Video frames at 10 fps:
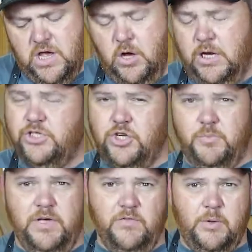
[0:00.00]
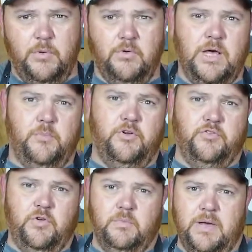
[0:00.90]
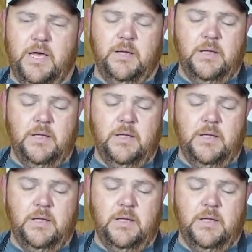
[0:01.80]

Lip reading: This should be available online pretty soon to buy.